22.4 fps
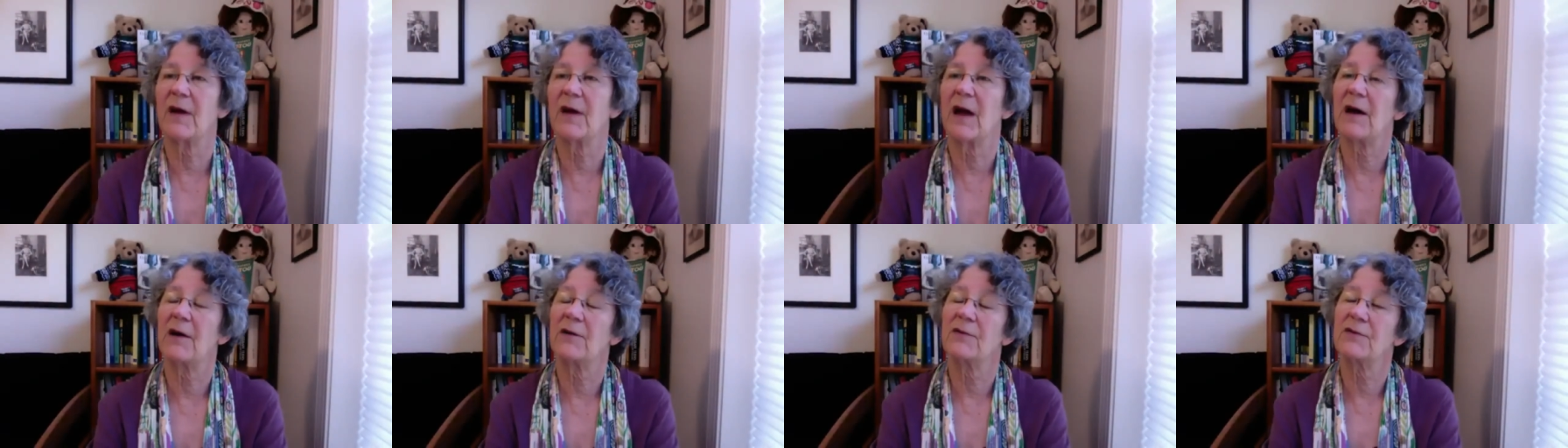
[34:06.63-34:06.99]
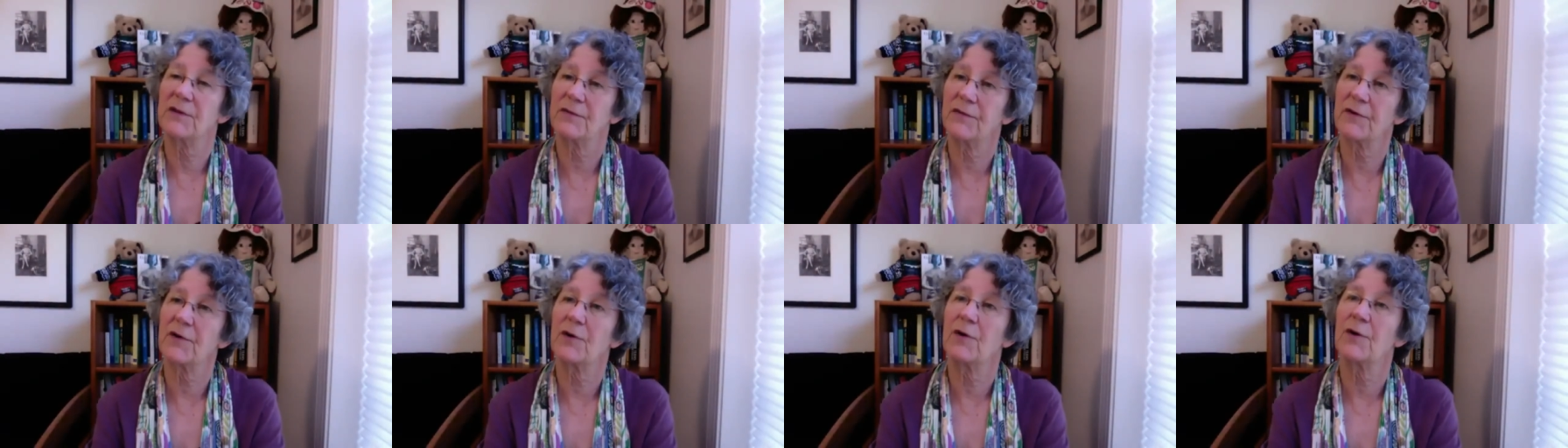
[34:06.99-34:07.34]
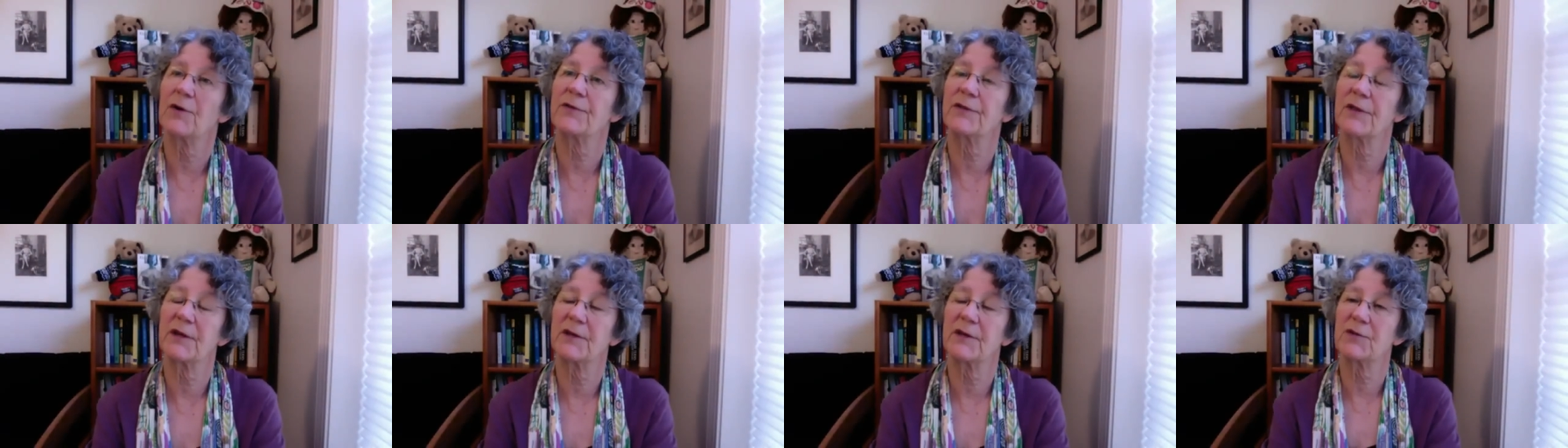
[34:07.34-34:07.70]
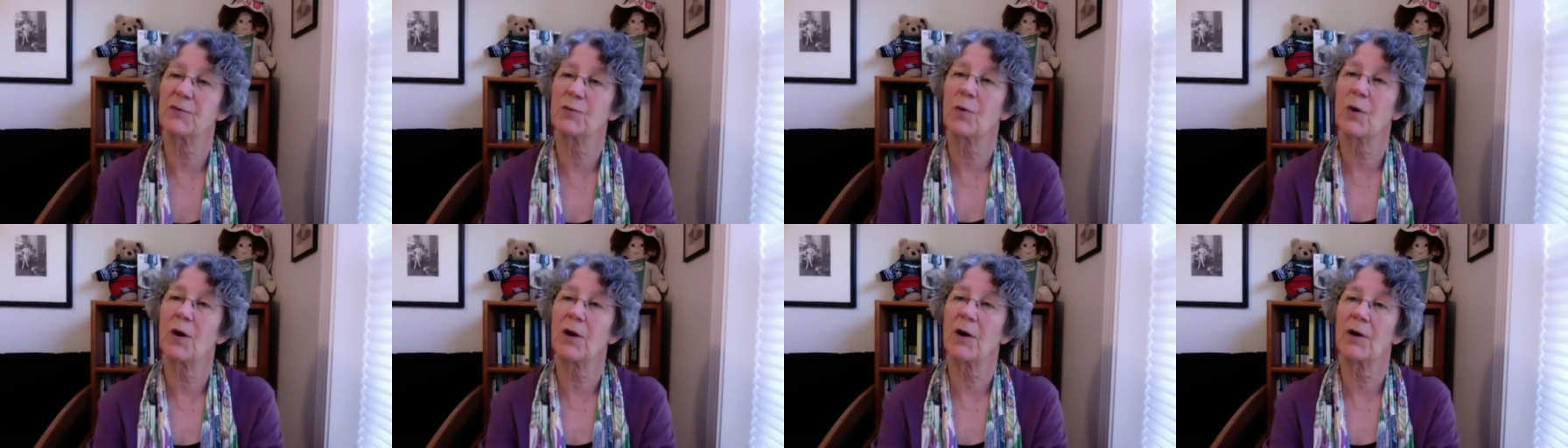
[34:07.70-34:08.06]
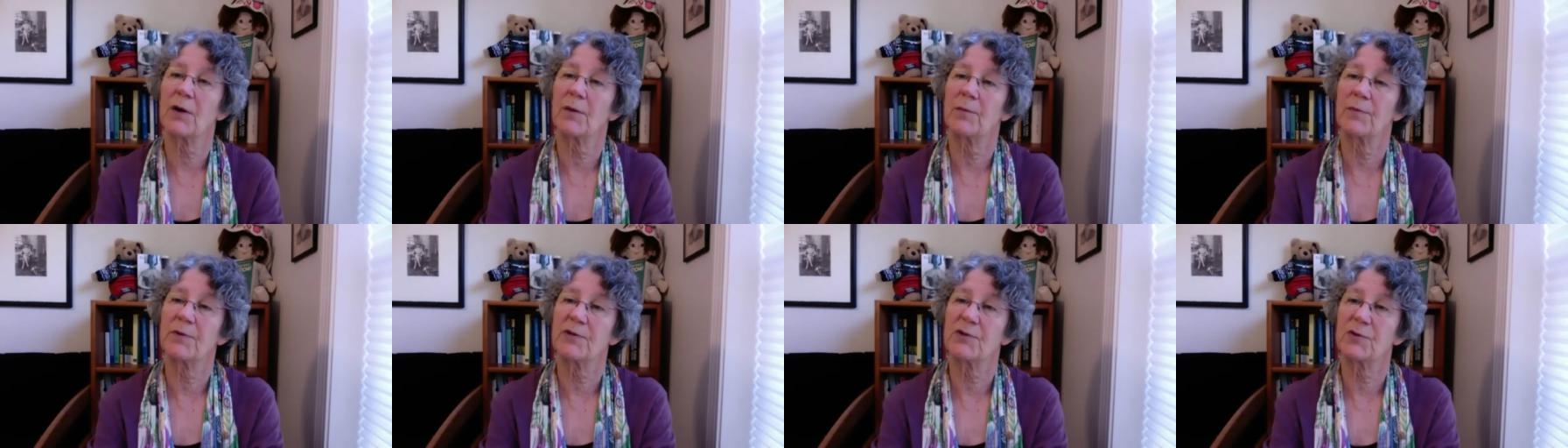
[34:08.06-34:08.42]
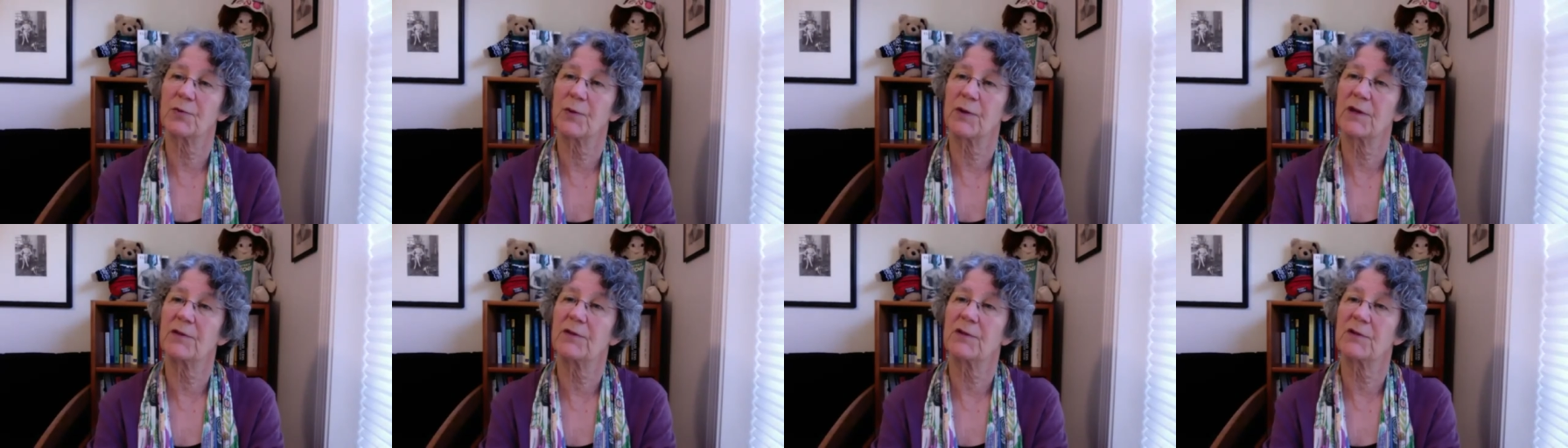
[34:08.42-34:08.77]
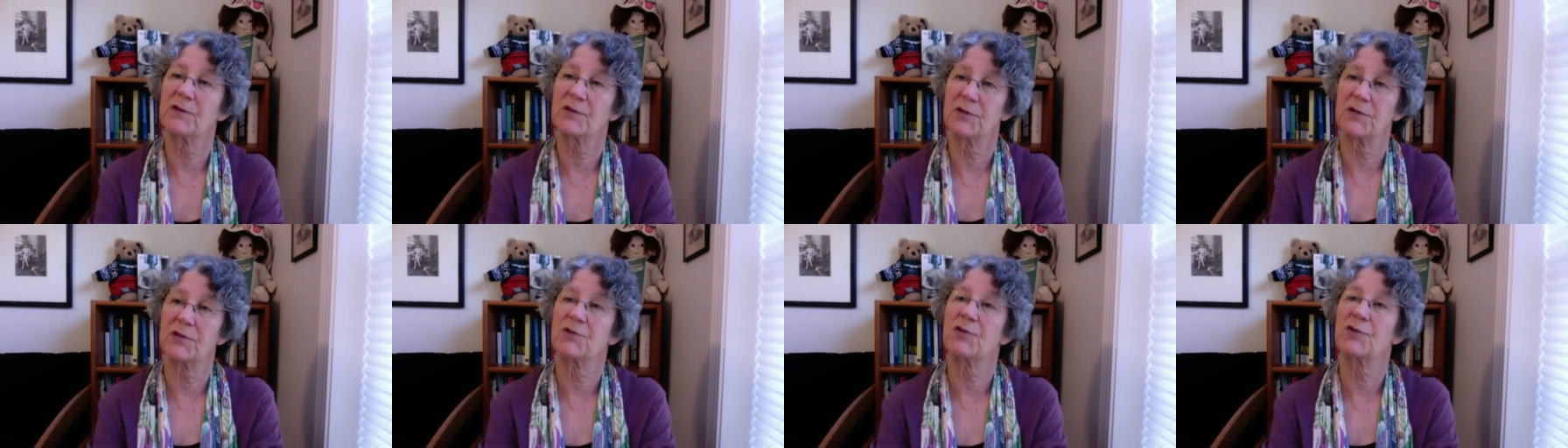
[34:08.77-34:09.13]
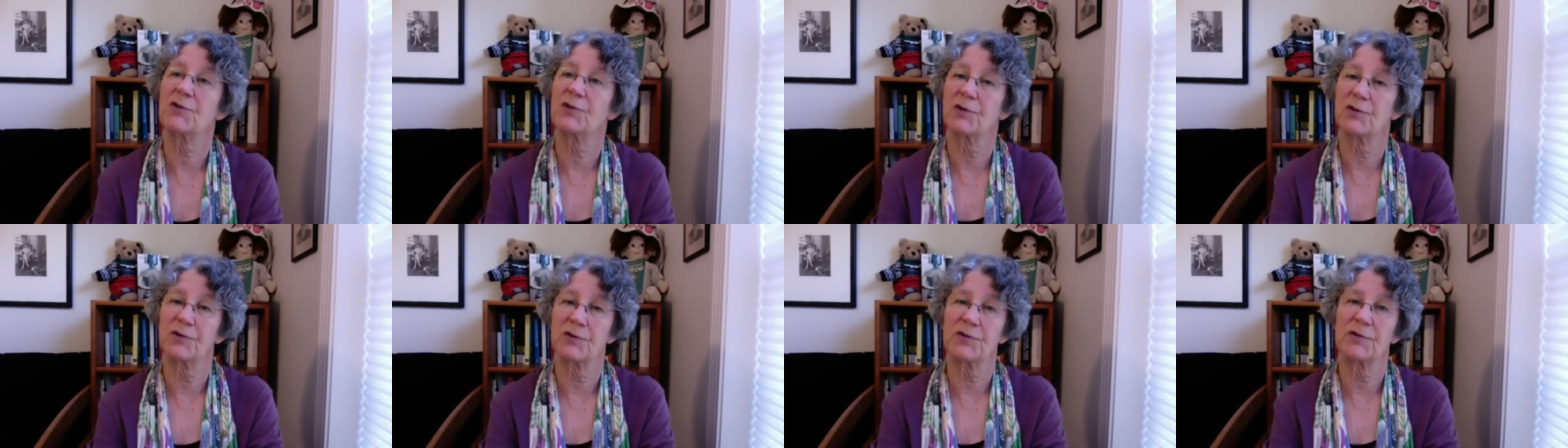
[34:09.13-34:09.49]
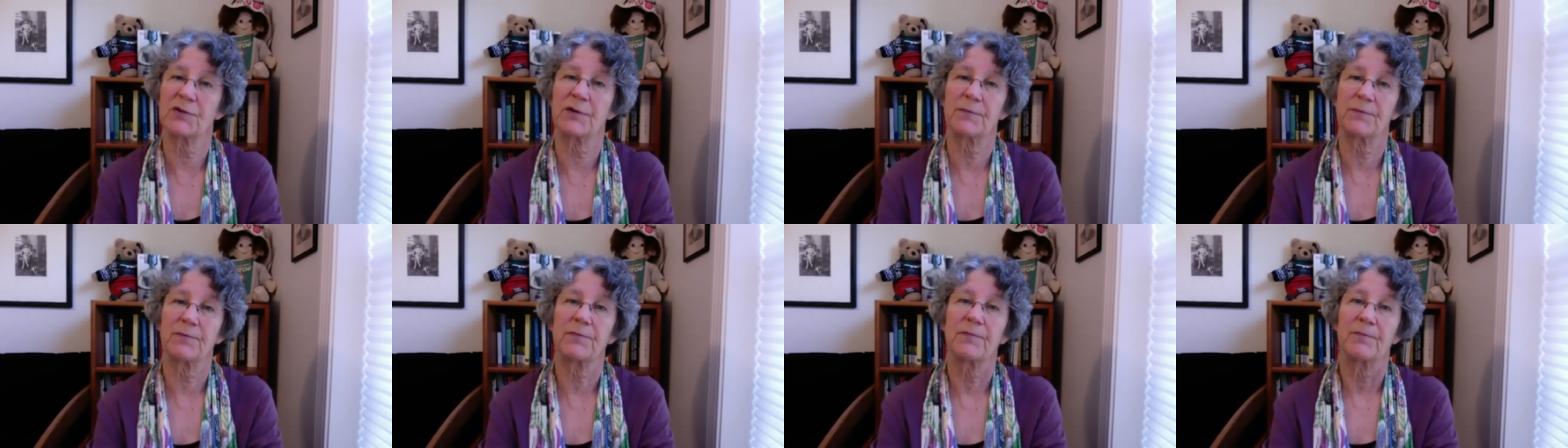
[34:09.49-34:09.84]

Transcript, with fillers: how difficult things were between the sisters.